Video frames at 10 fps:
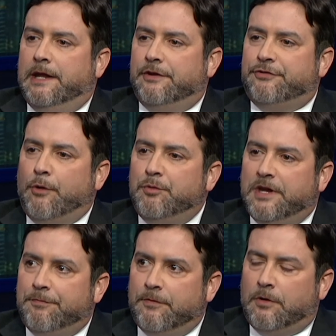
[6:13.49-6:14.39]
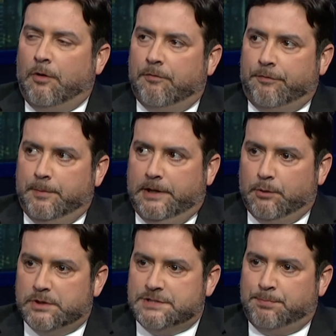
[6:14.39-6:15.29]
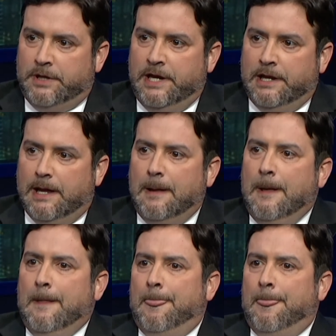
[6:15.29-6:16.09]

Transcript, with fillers: and it's so difficult for me to explain it.